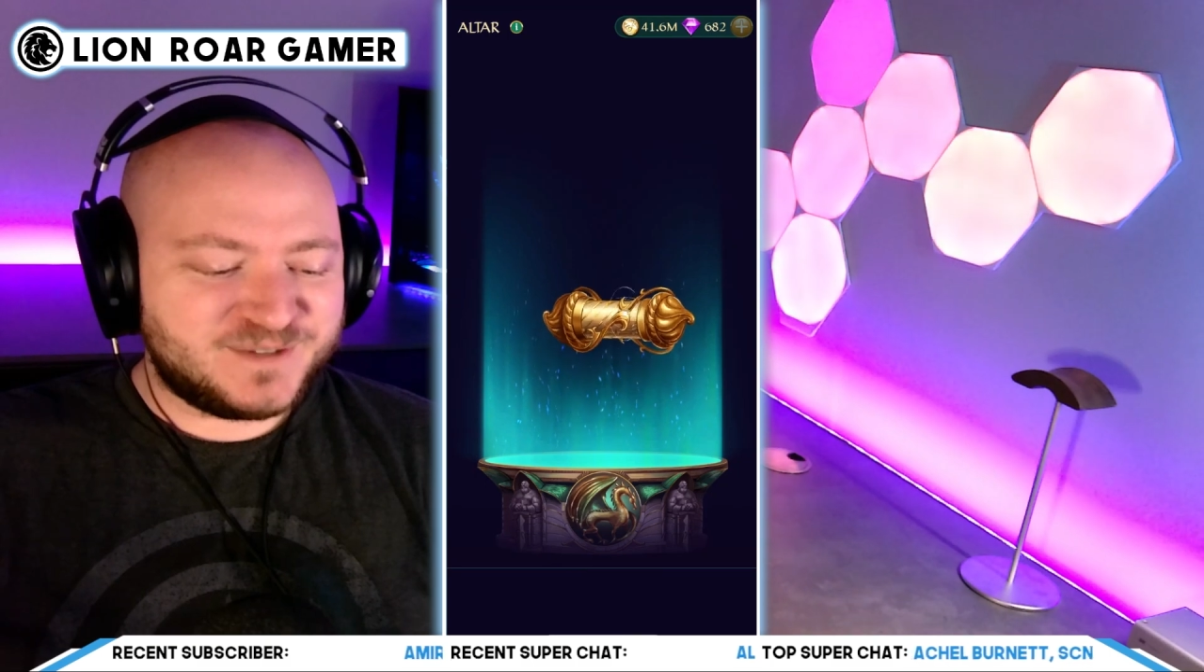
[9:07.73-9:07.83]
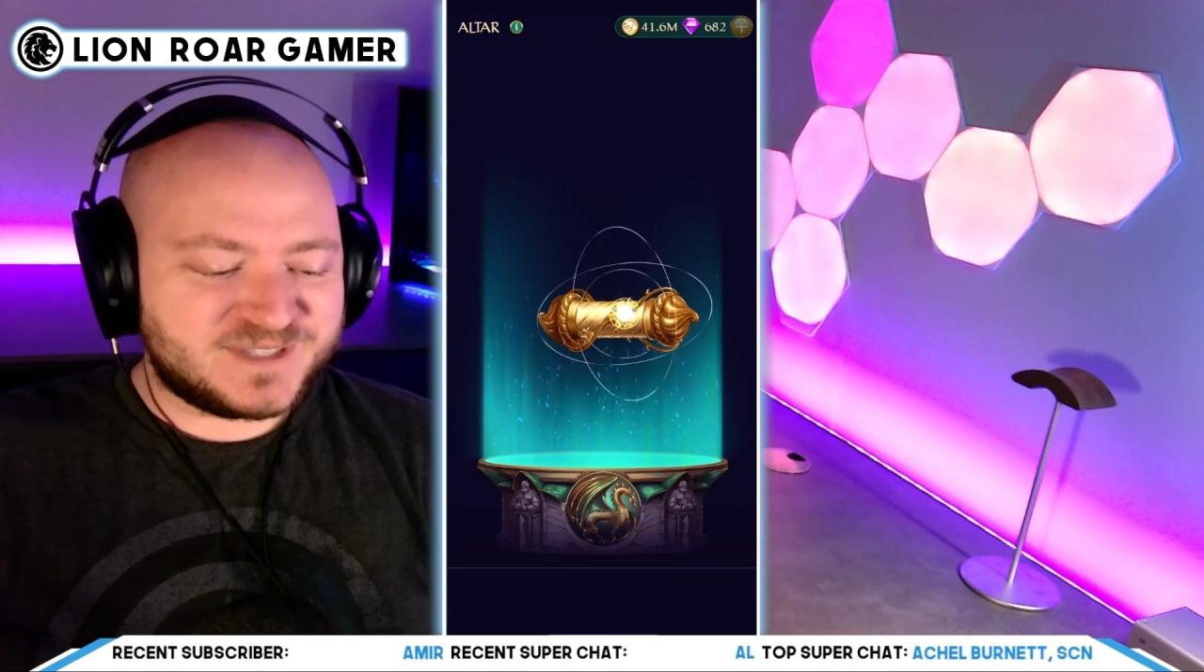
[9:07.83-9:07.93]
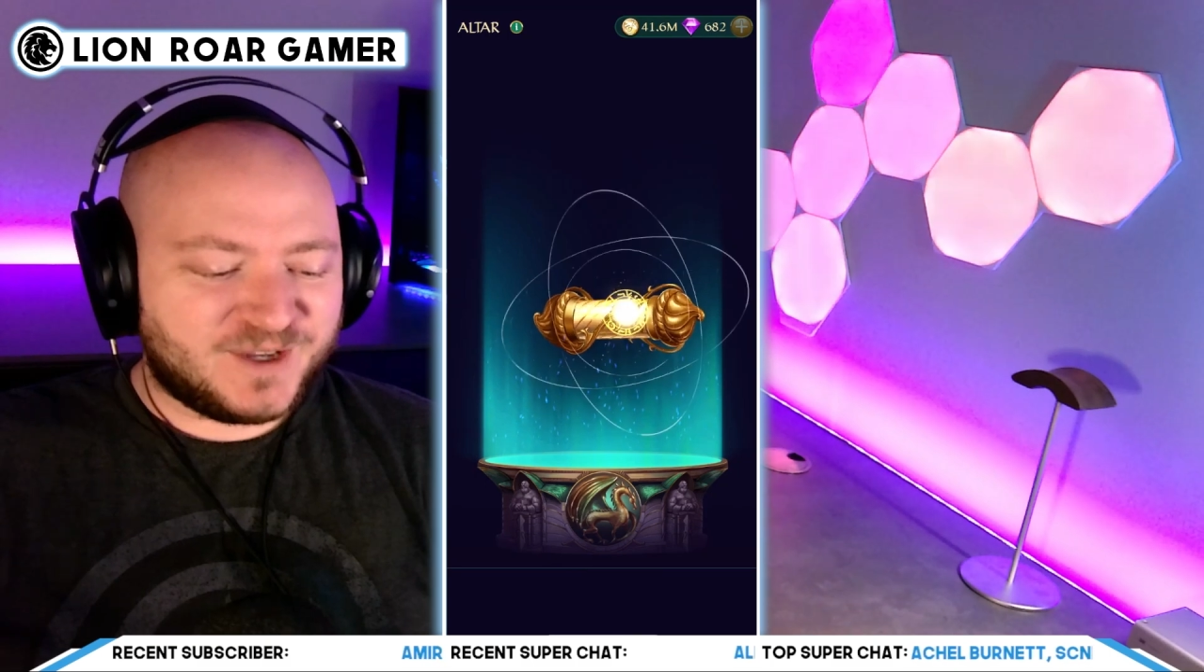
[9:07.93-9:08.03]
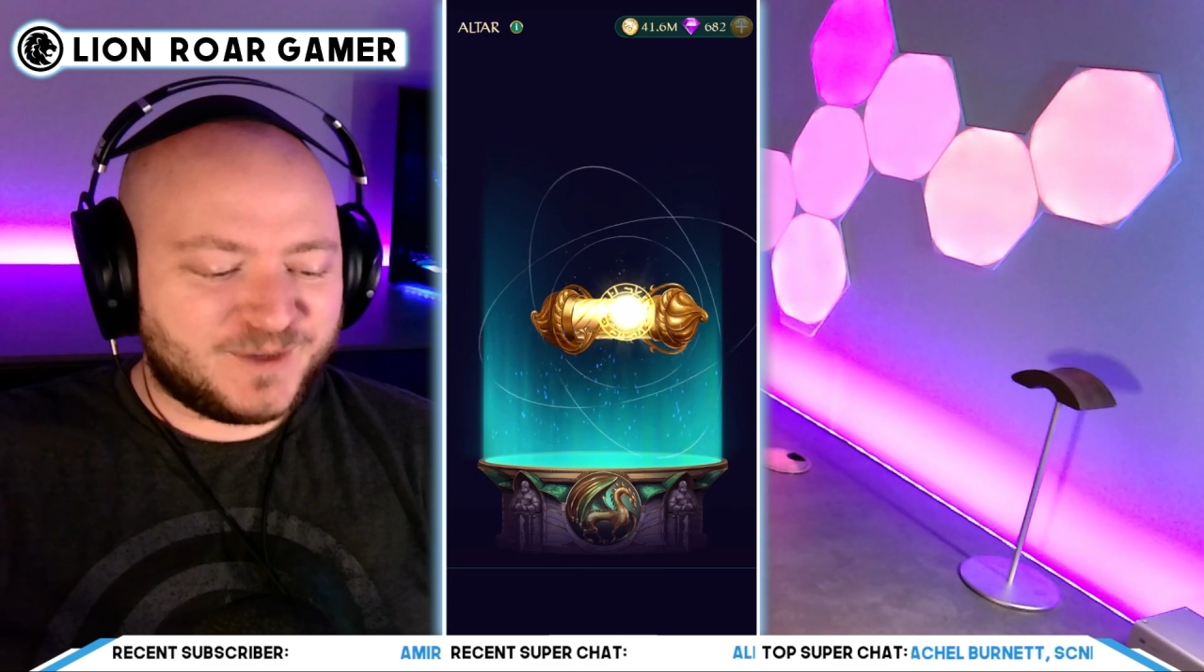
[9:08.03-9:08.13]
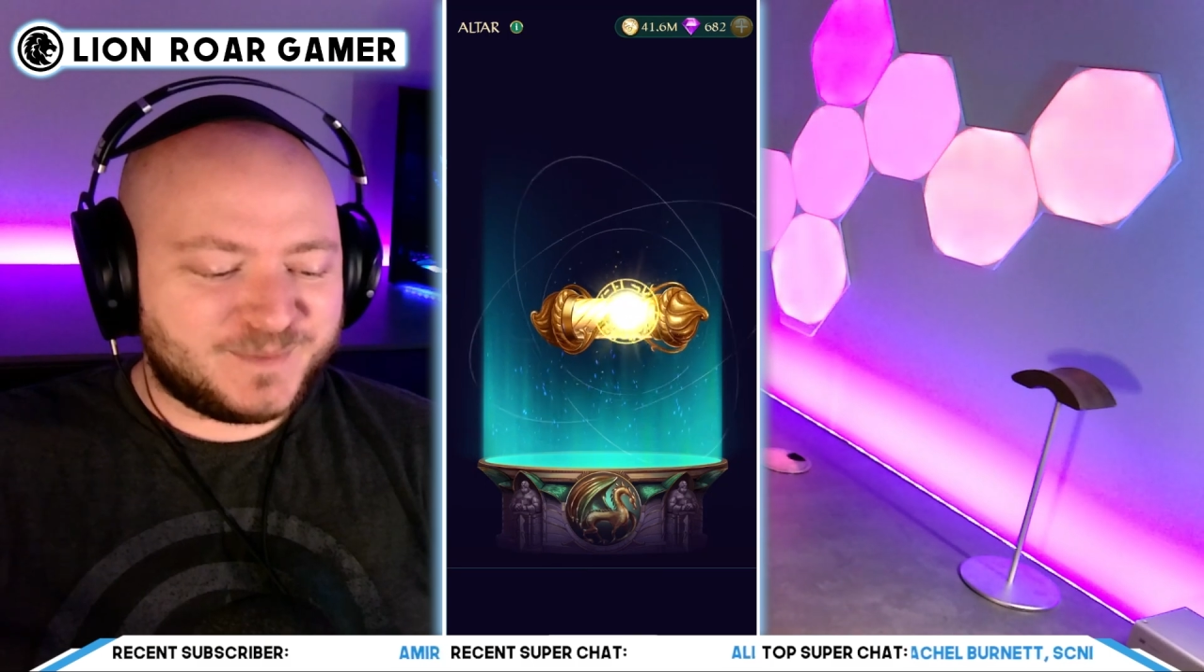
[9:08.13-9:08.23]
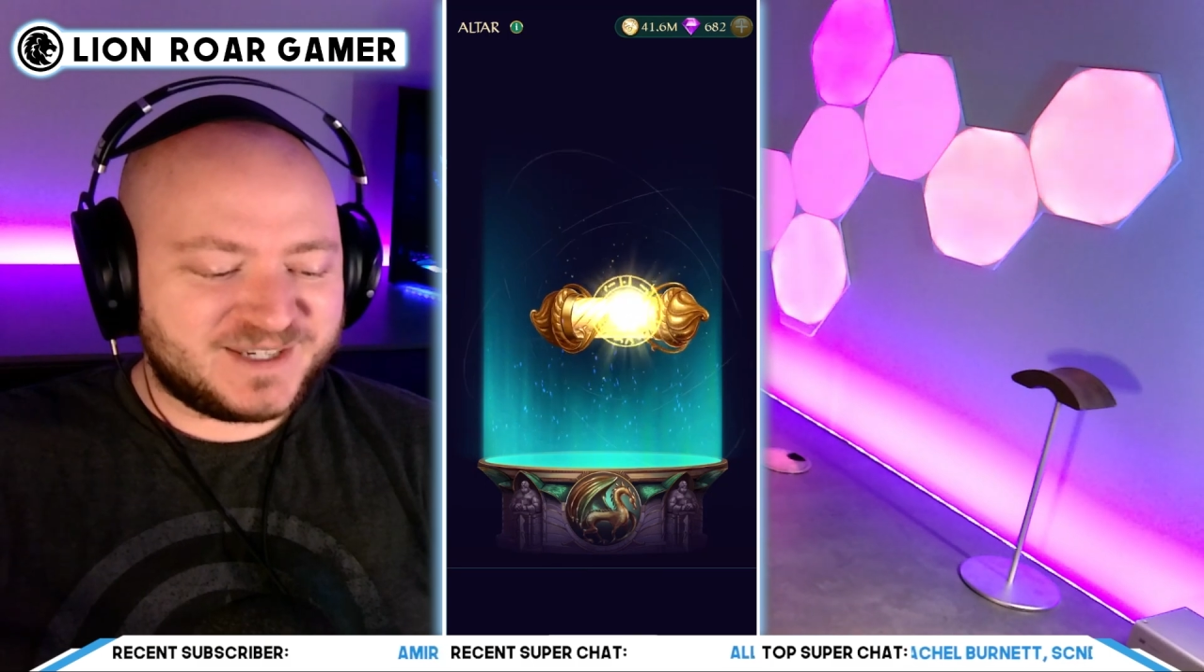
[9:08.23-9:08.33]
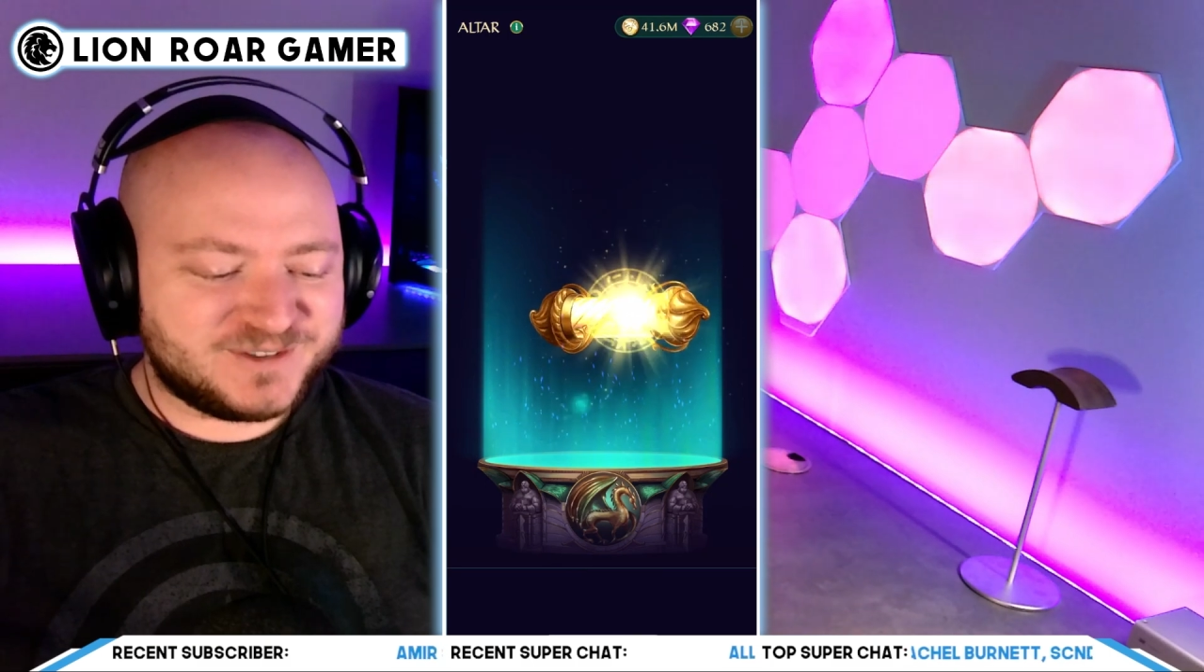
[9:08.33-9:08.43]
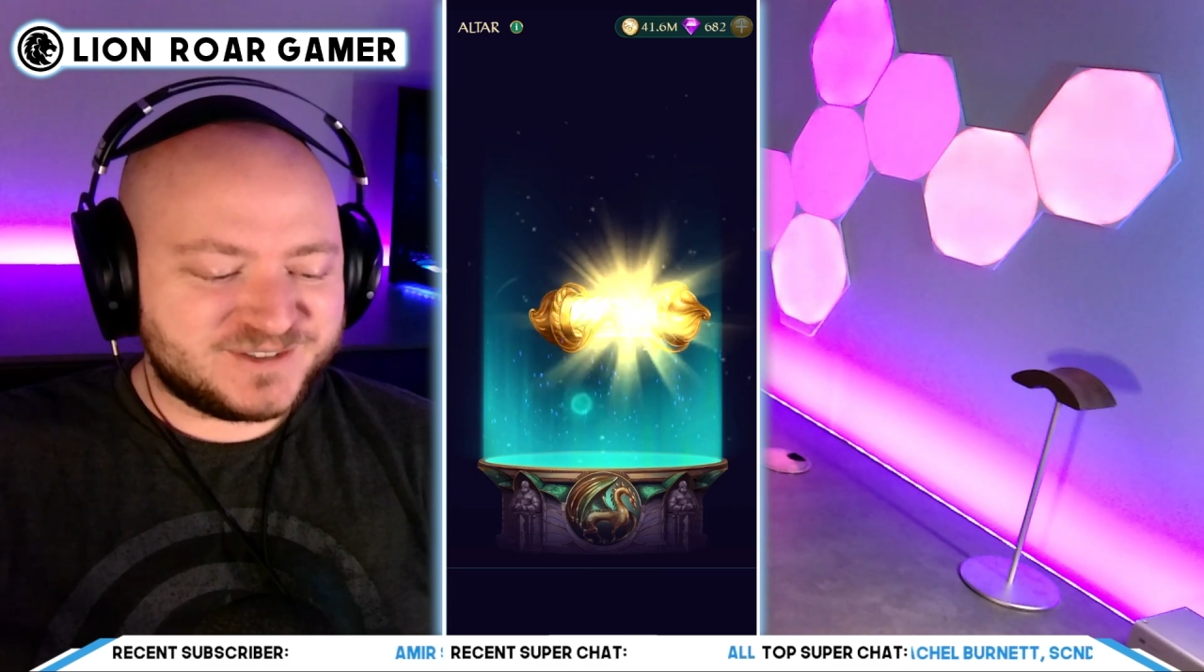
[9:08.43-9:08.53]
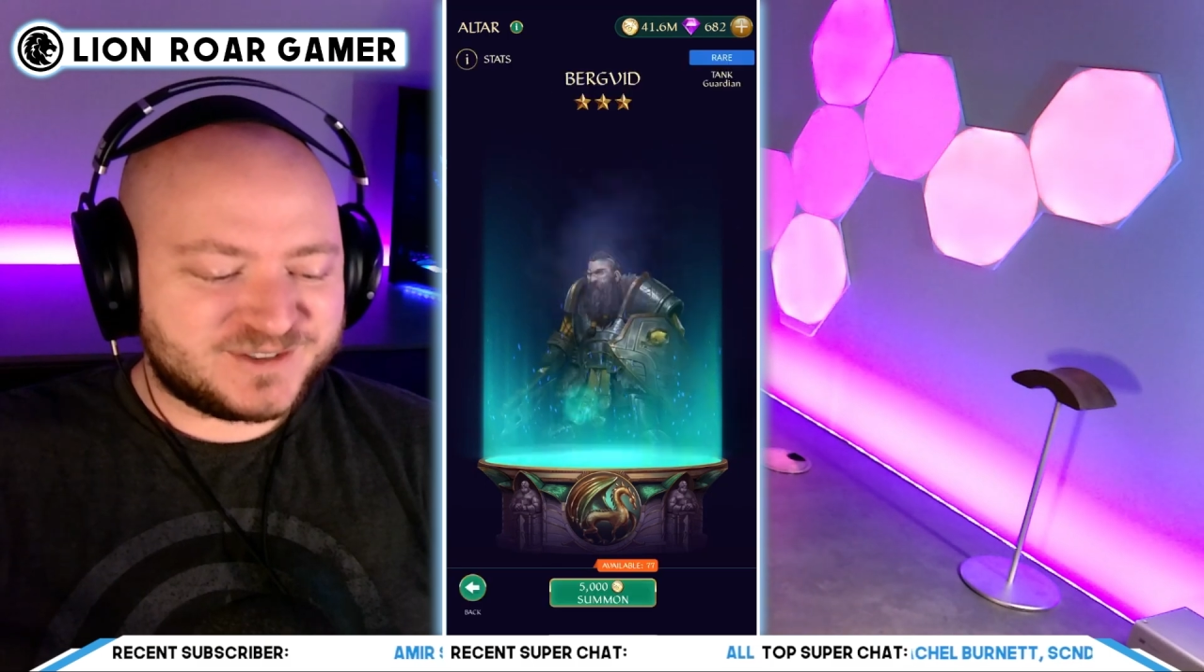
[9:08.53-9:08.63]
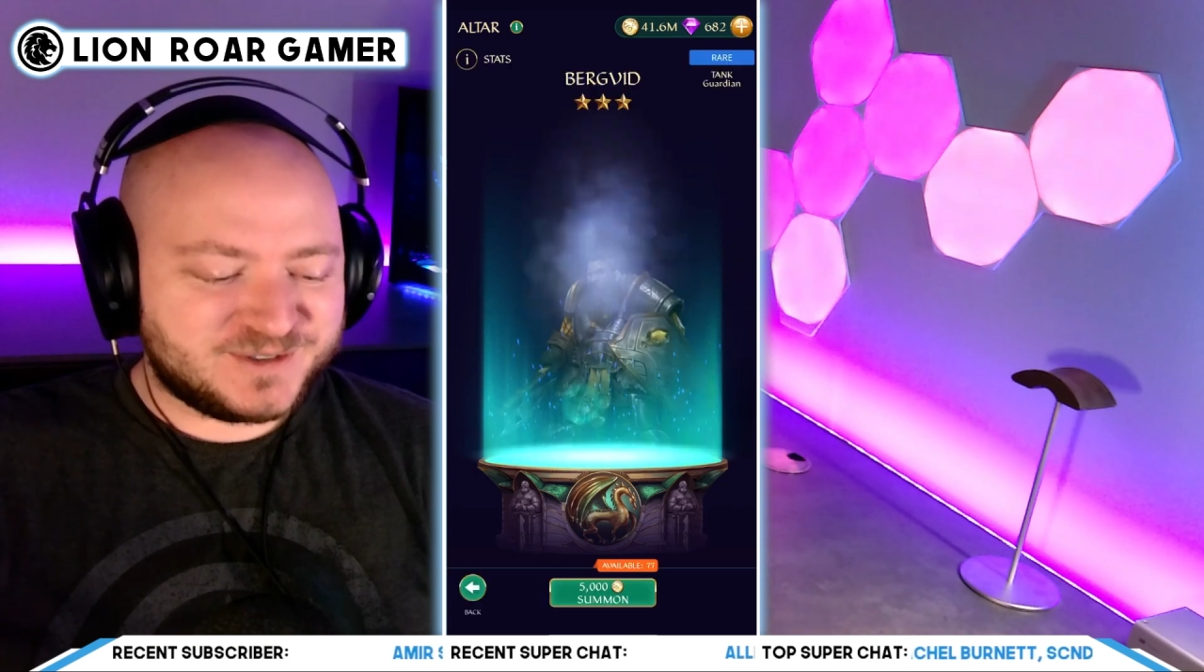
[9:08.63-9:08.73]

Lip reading: use all my gold